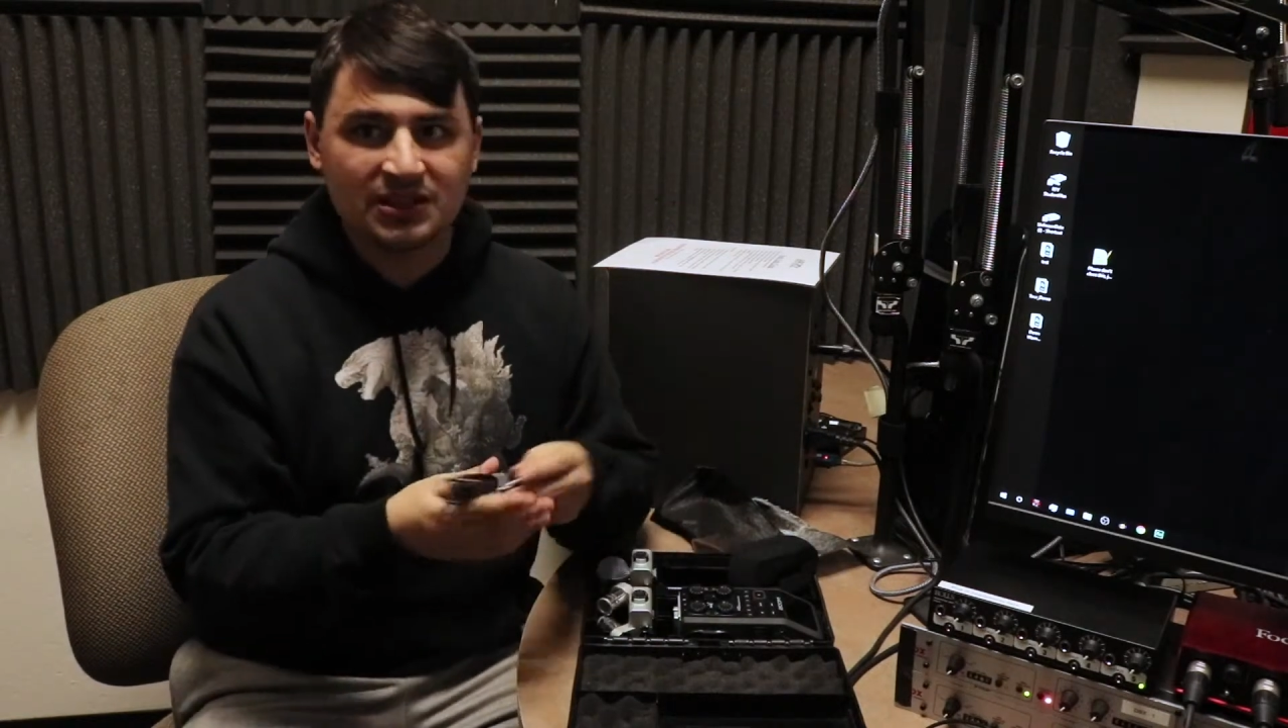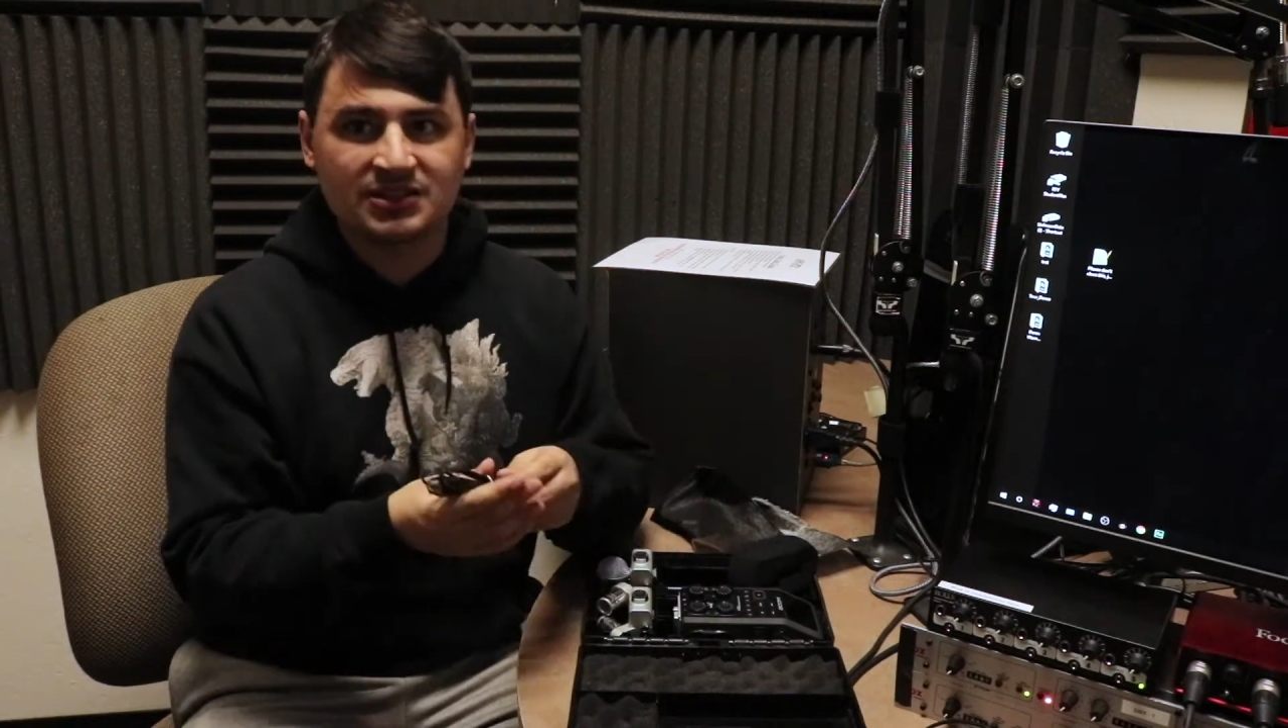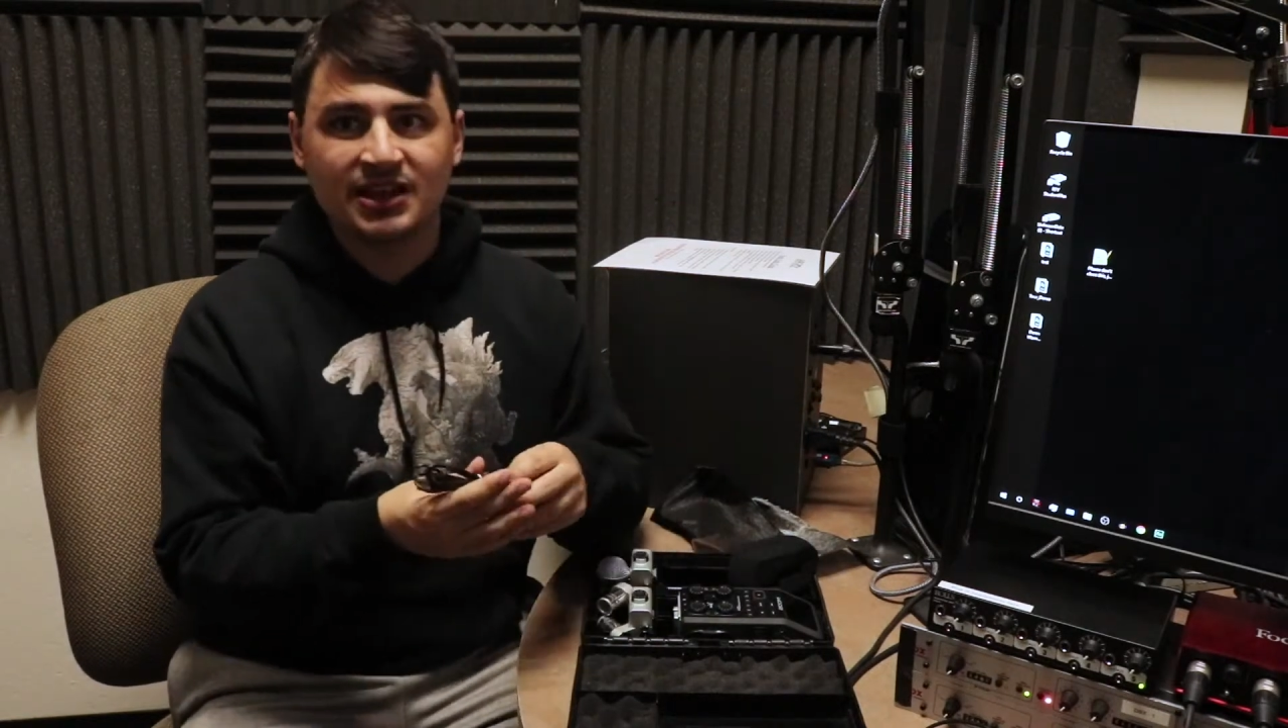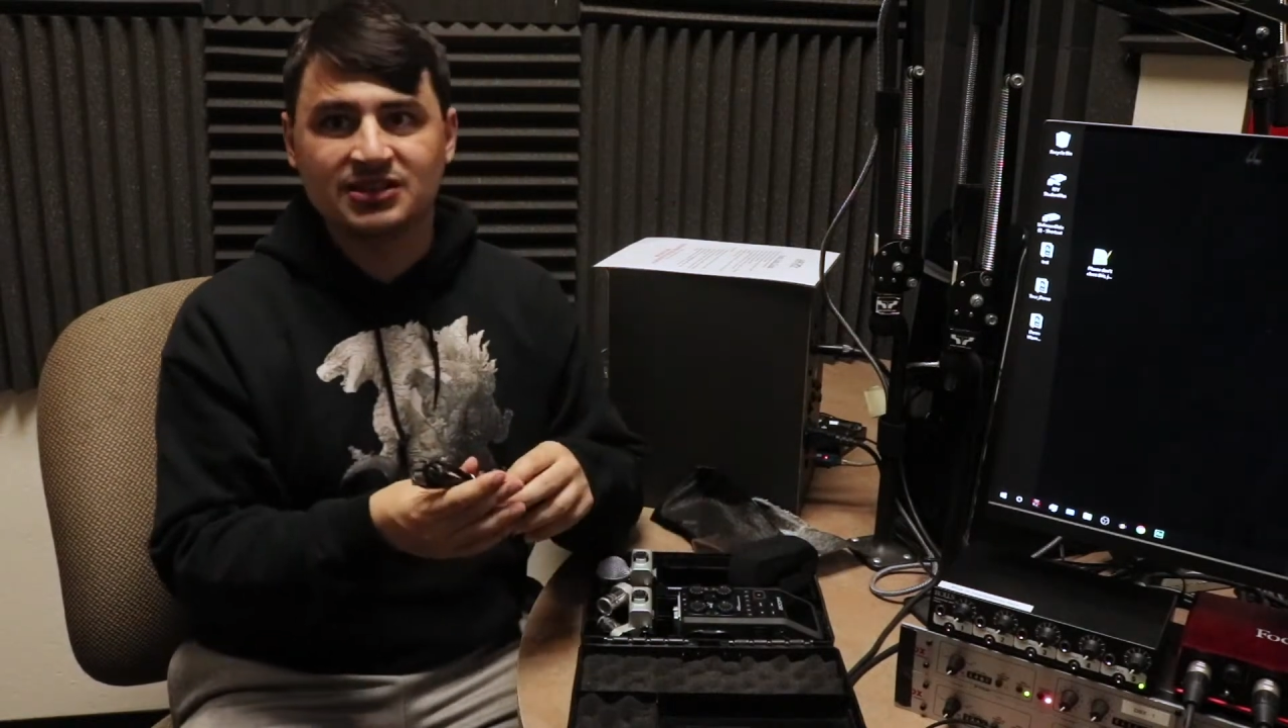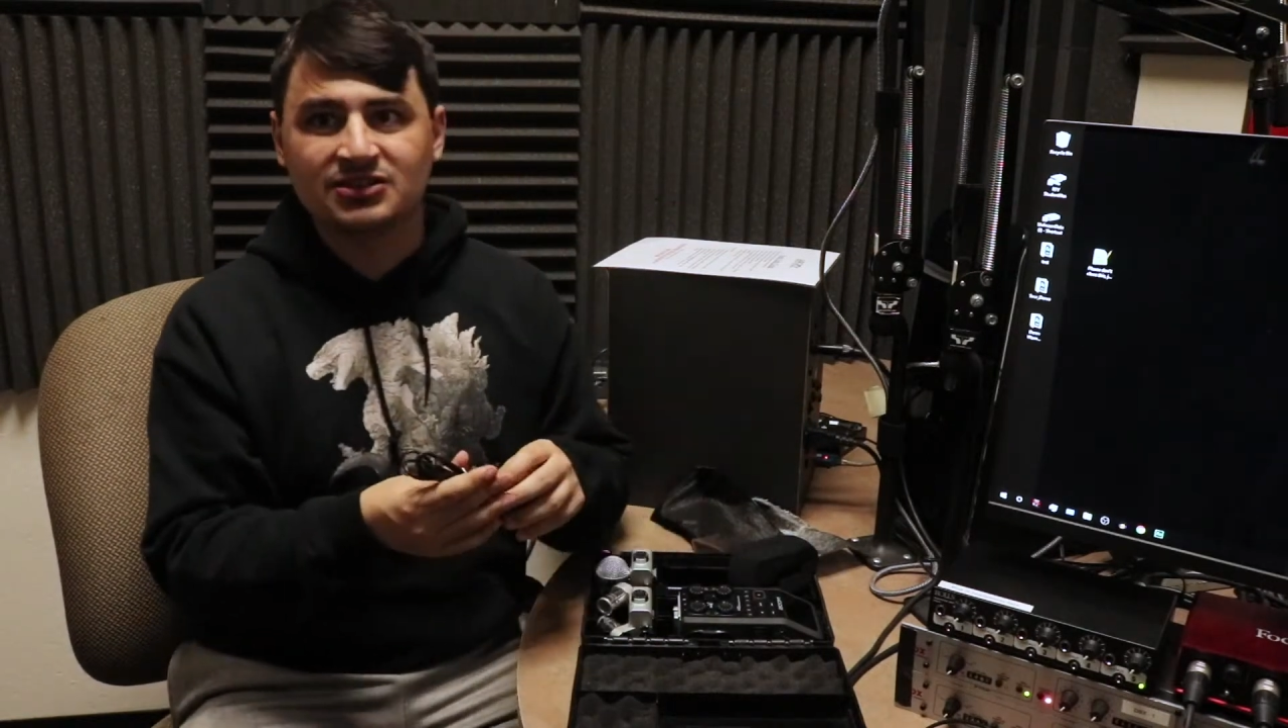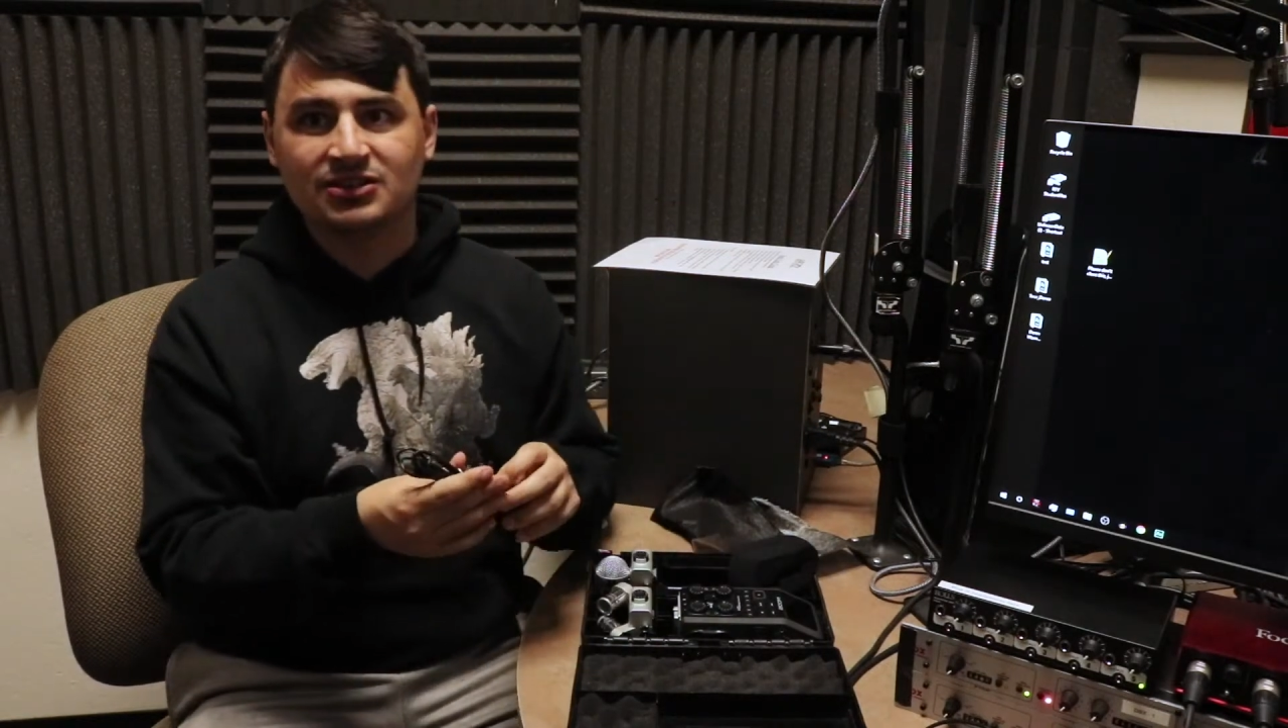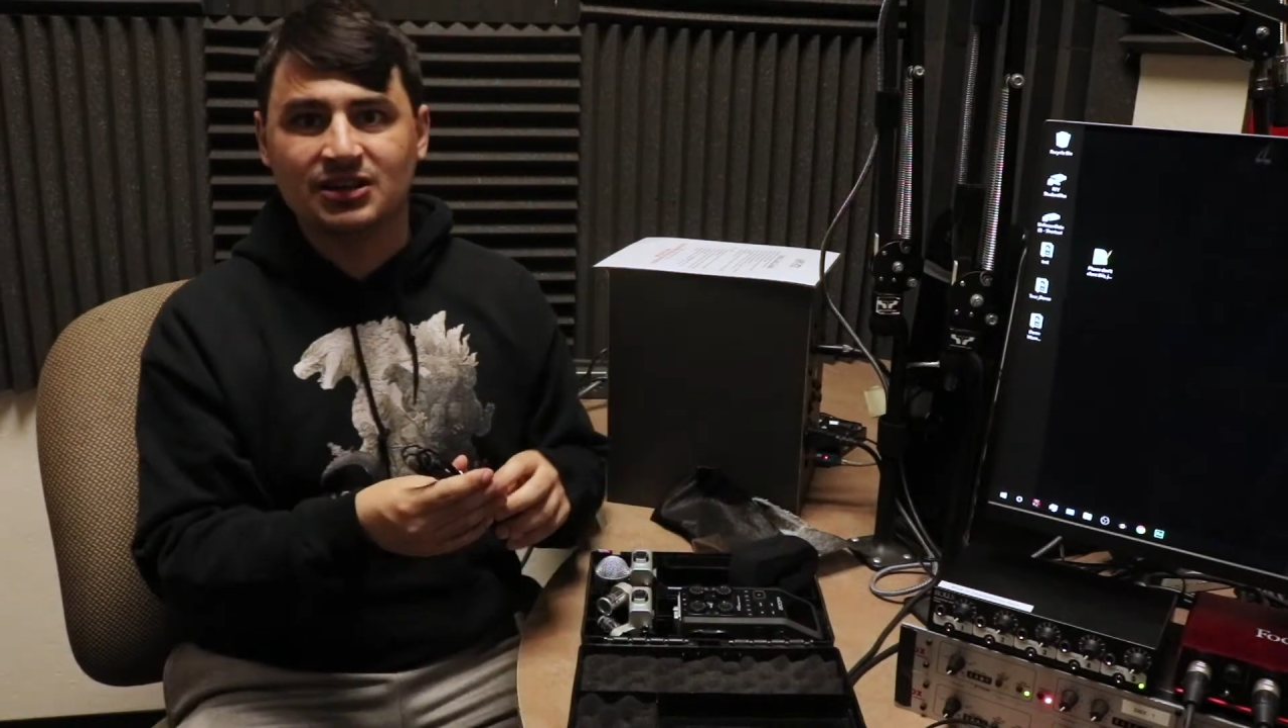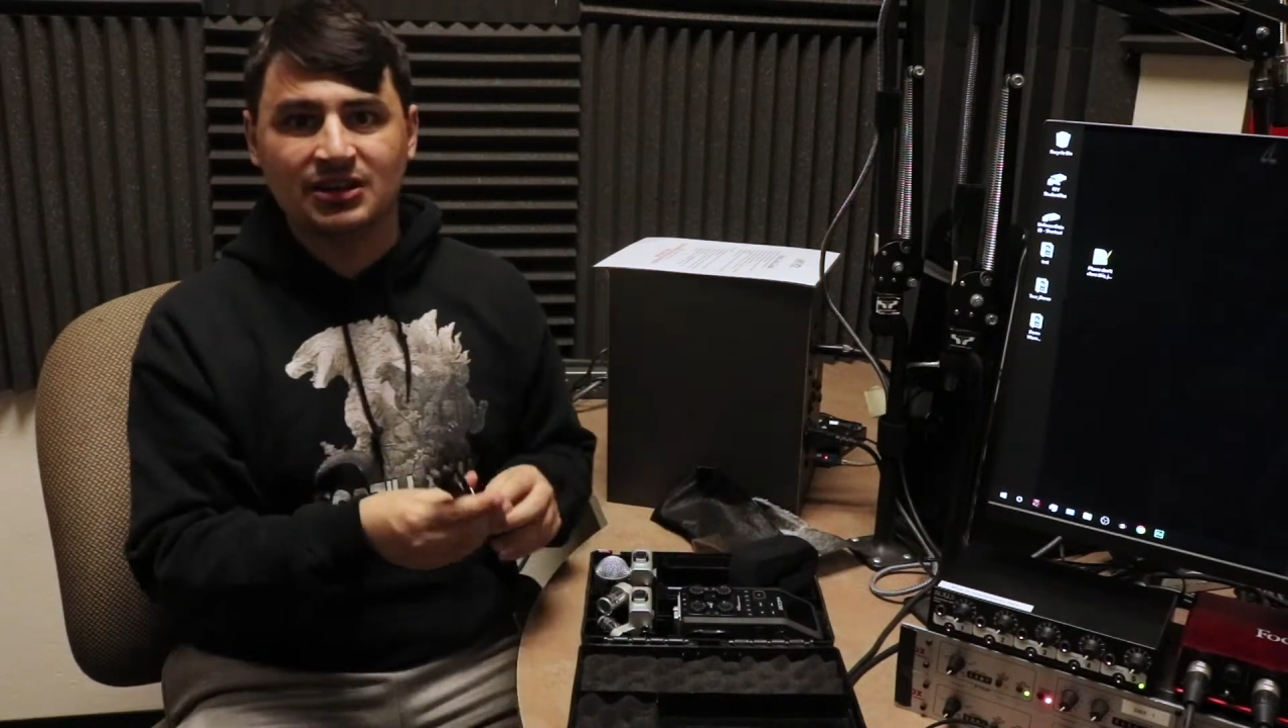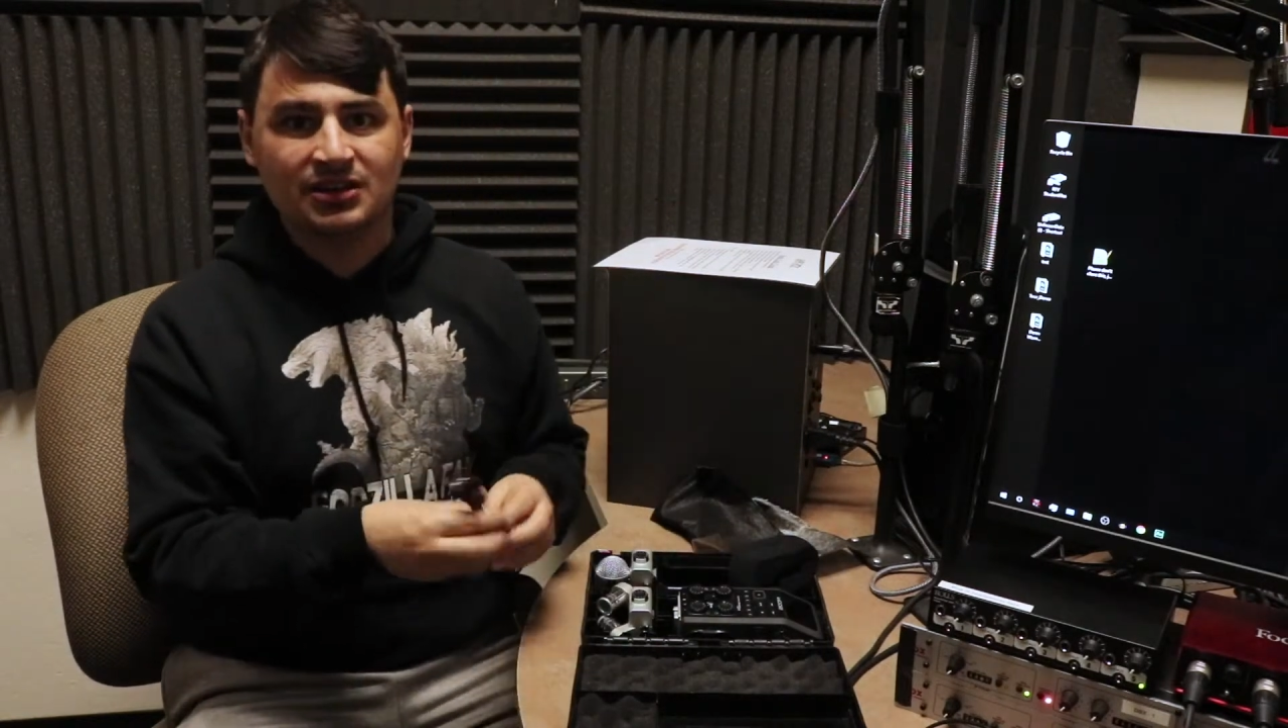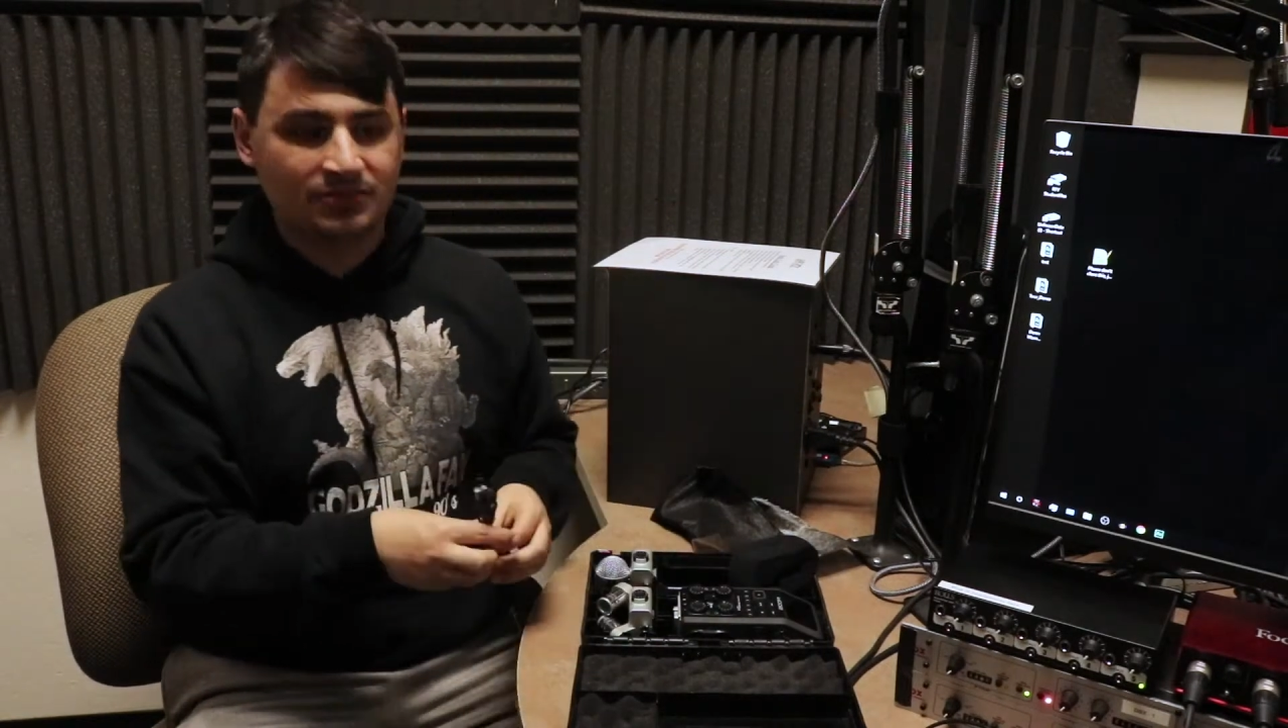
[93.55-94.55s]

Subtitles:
accessory.